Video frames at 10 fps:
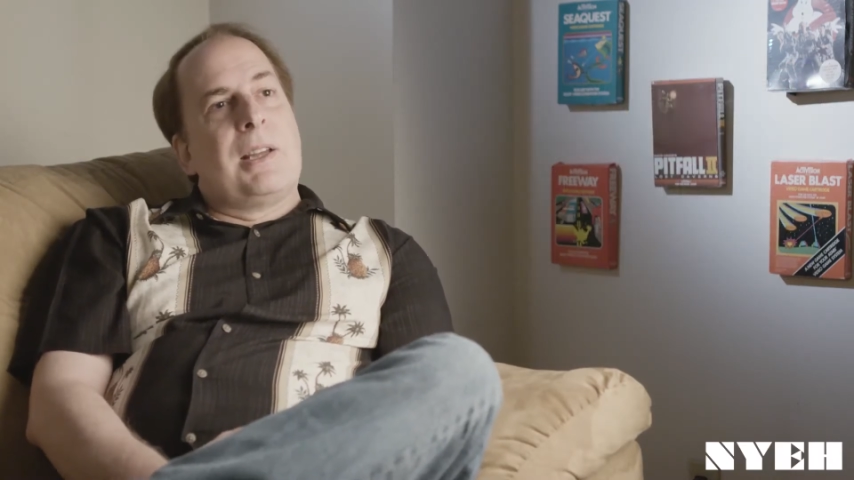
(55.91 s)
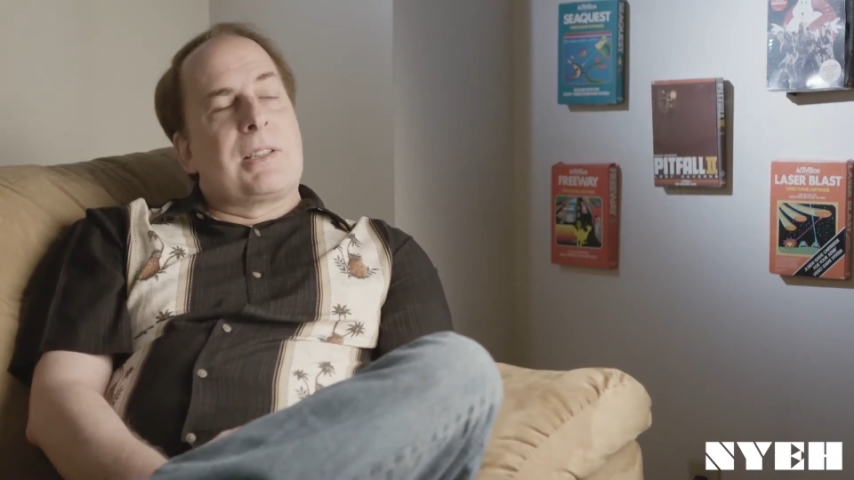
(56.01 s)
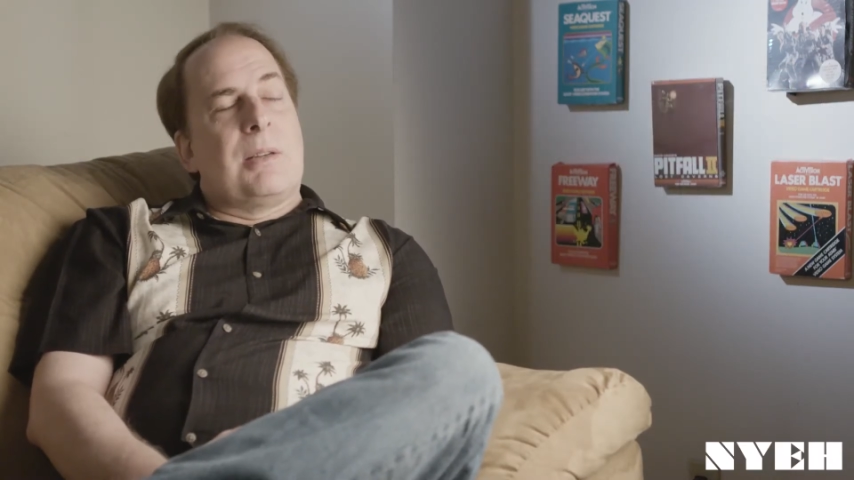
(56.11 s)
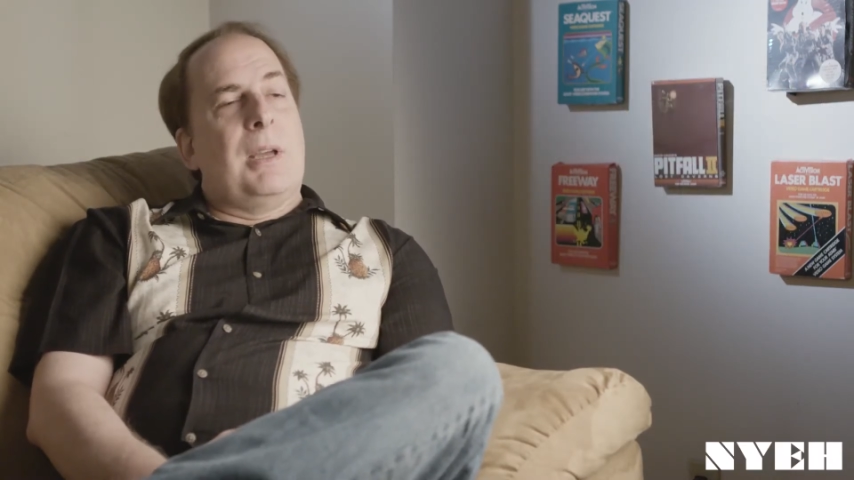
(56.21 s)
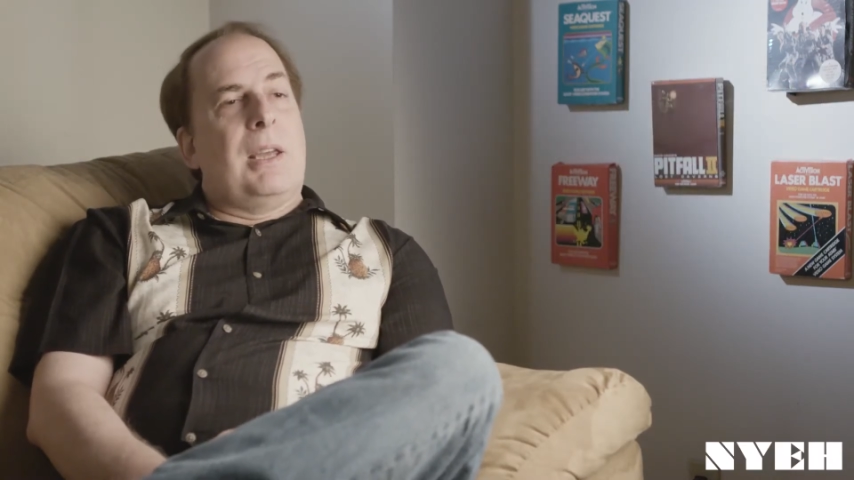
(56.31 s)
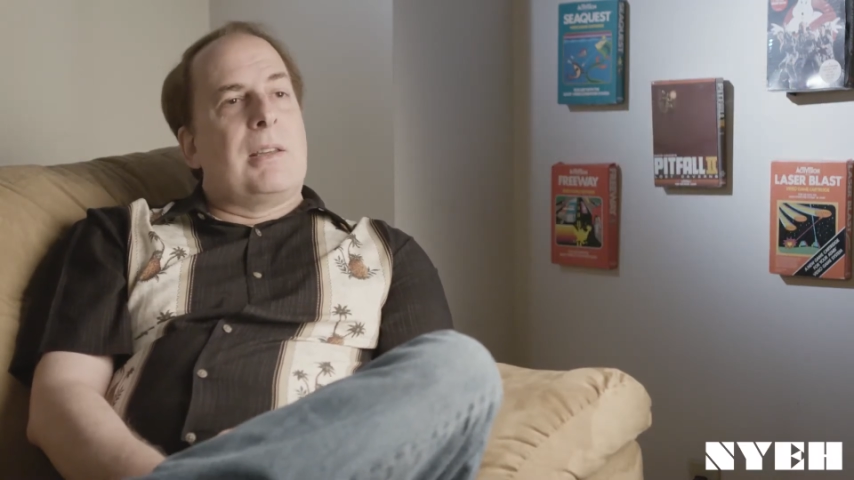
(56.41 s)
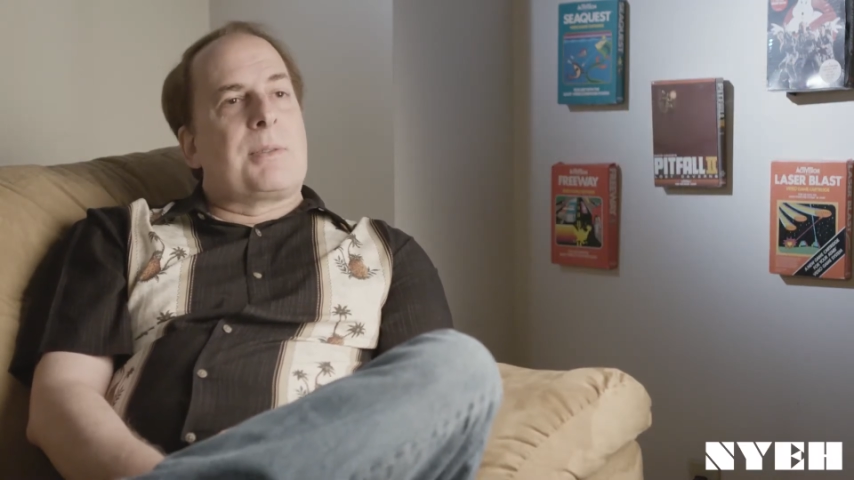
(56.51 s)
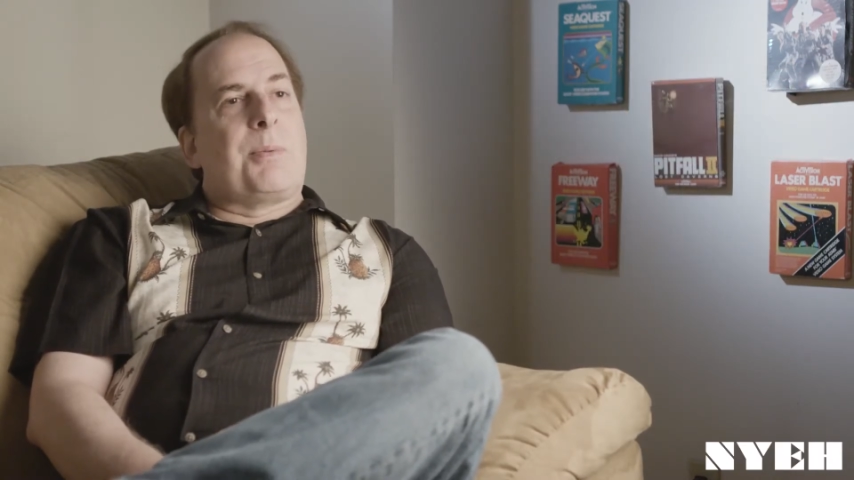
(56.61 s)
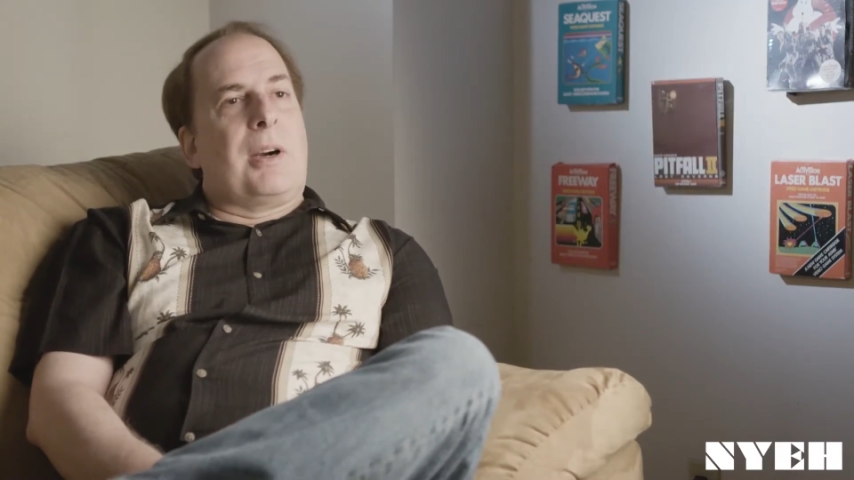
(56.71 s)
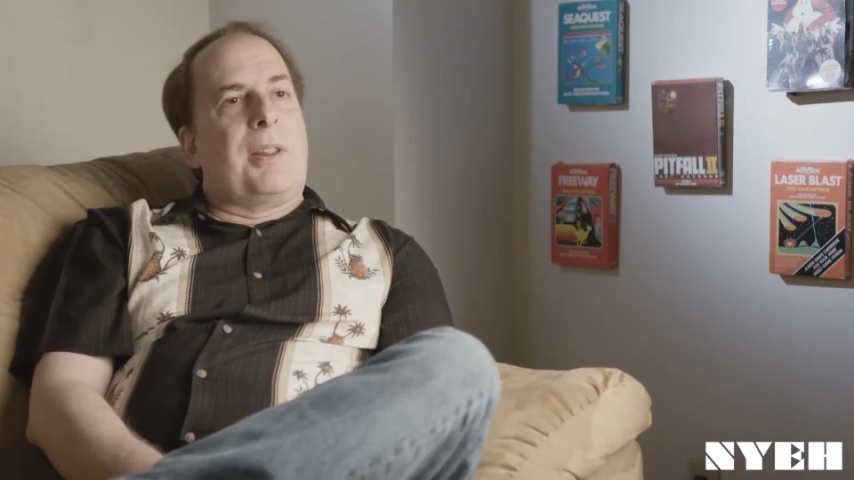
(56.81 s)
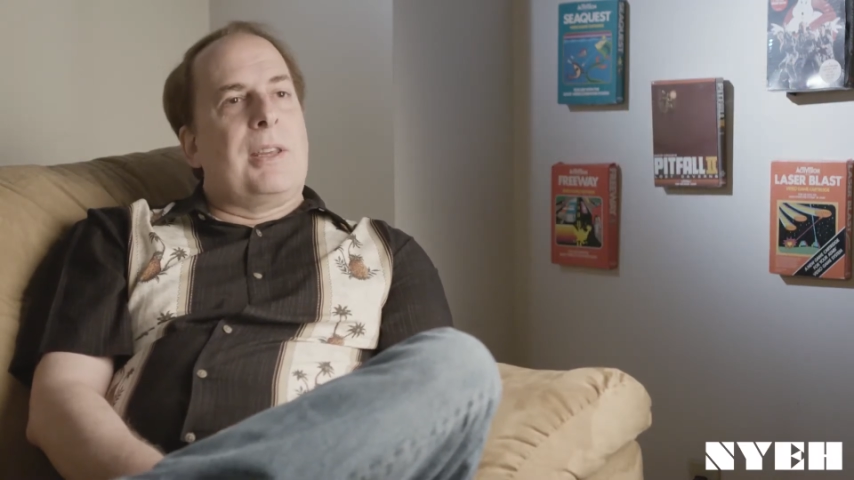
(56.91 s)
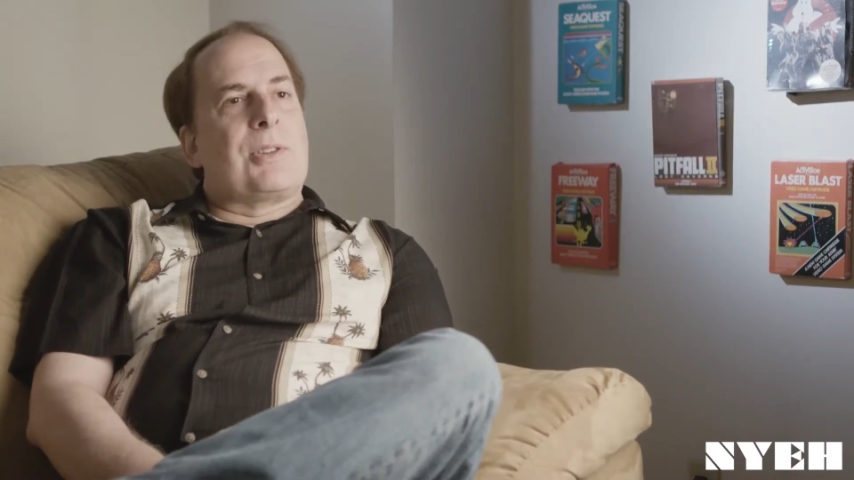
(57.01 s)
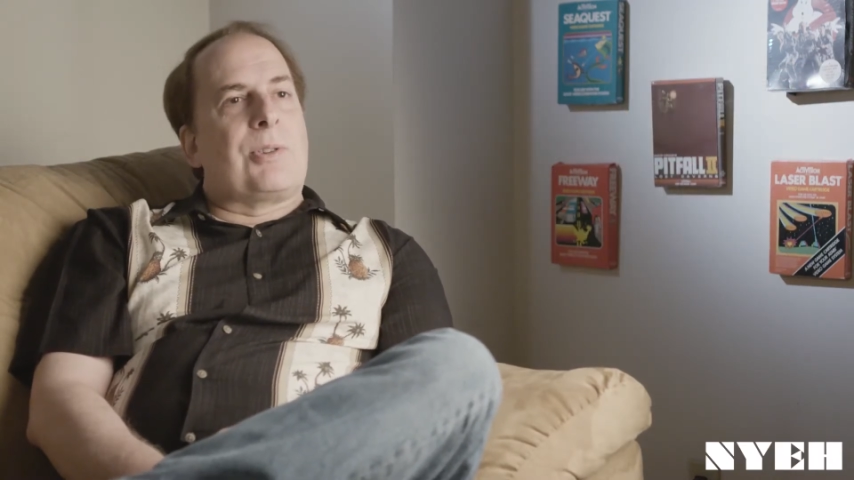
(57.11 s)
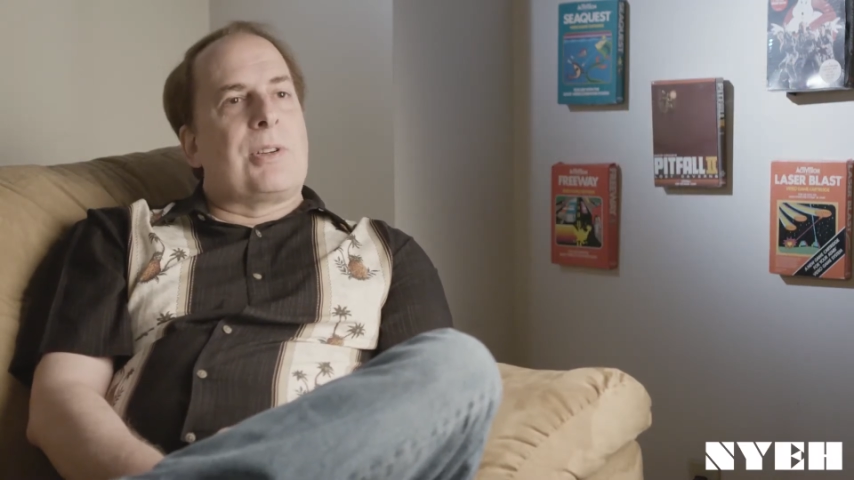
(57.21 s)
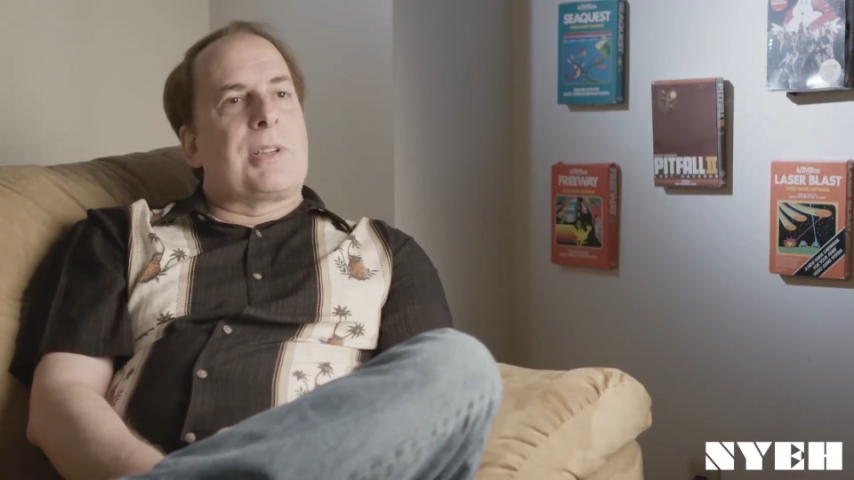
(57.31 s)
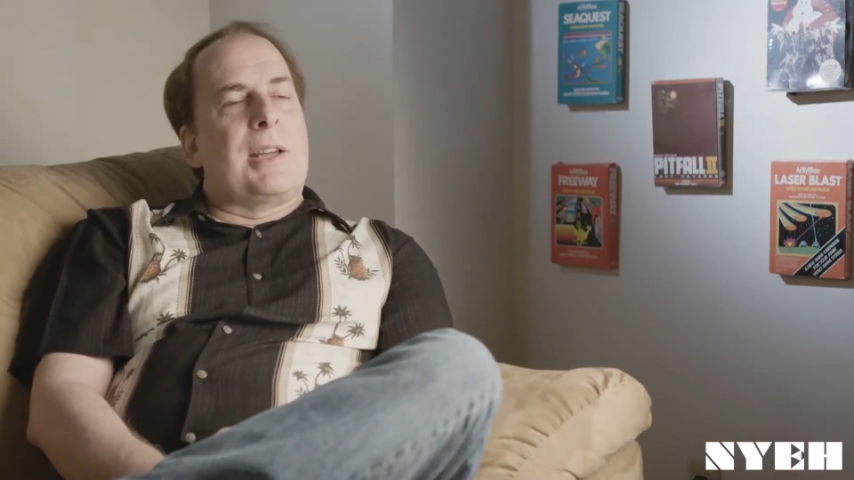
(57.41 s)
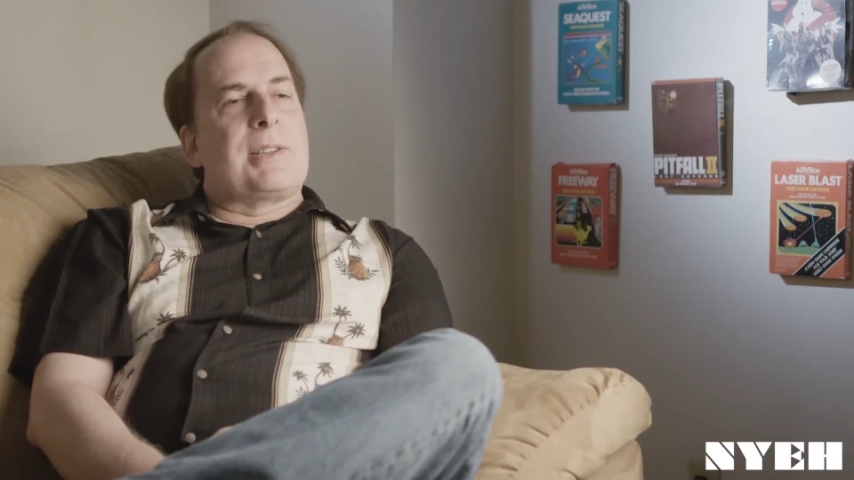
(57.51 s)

to me as part of the Eastern Design